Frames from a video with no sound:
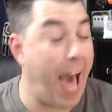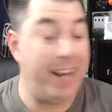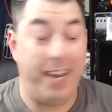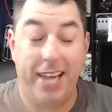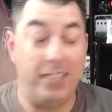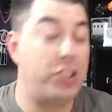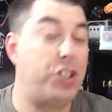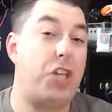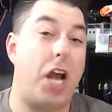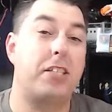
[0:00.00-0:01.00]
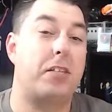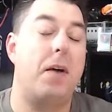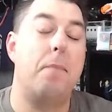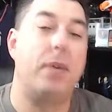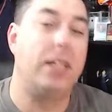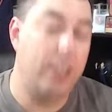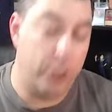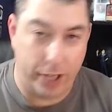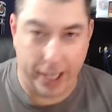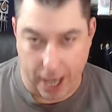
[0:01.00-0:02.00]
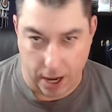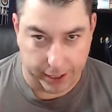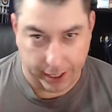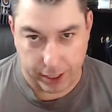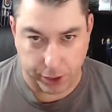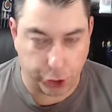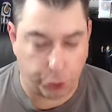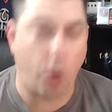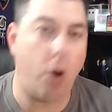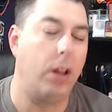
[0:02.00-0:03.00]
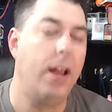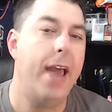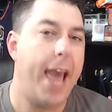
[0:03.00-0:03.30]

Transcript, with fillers: is just ballooning out of control,